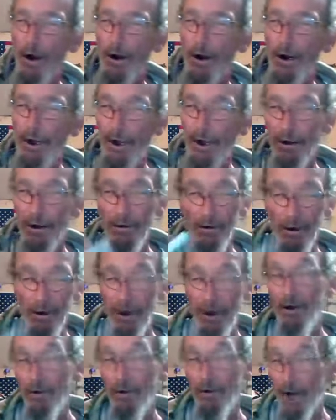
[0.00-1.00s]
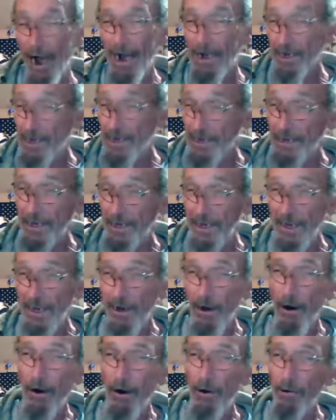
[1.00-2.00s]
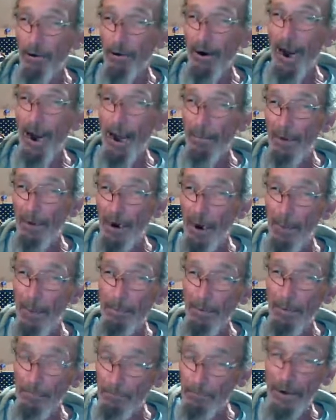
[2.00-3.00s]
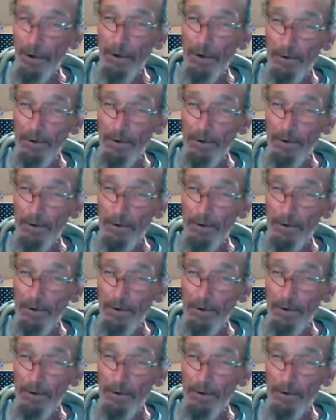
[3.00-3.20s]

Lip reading: It looked like a seagull grabbing up a fish.